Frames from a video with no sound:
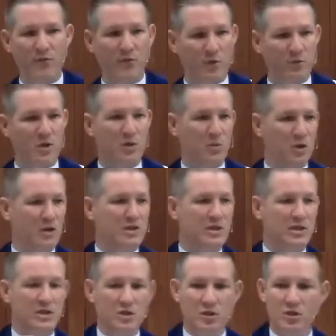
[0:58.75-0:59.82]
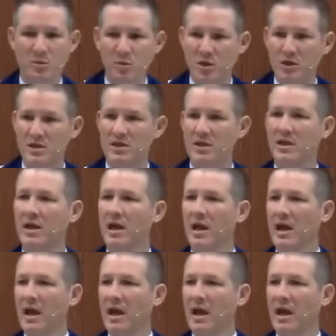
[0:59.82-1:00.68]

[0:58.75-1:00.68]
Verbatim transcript: from community to community,